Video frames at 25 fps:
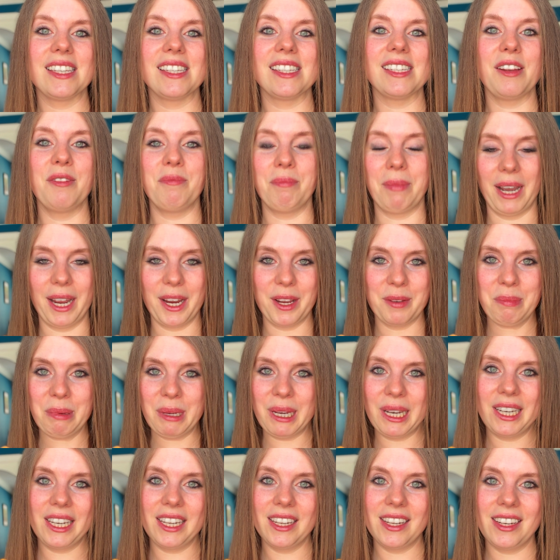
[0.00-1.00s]
in my
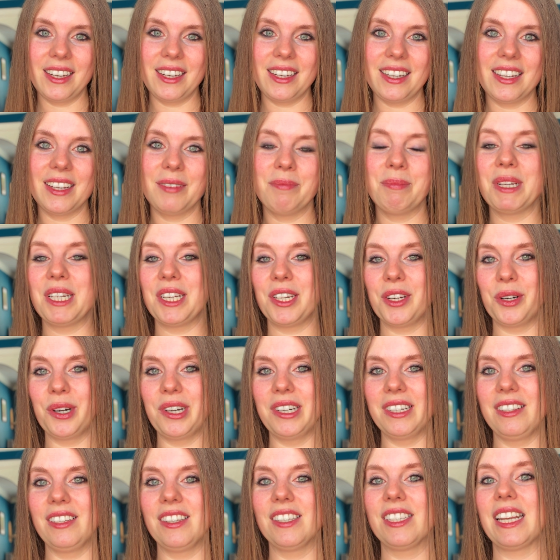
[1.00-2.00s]
opinion,
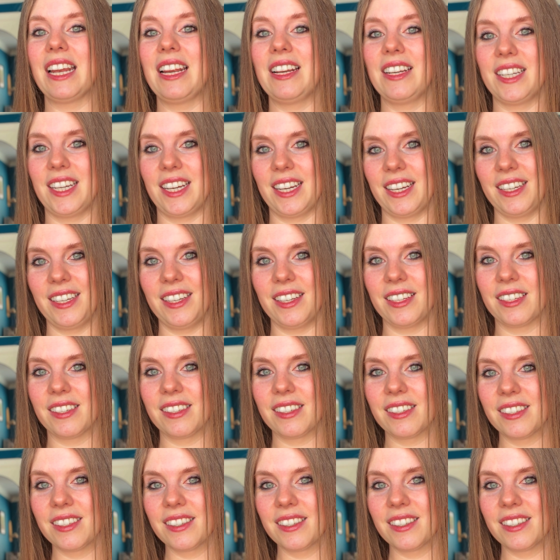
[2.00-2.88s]
materials and techniques.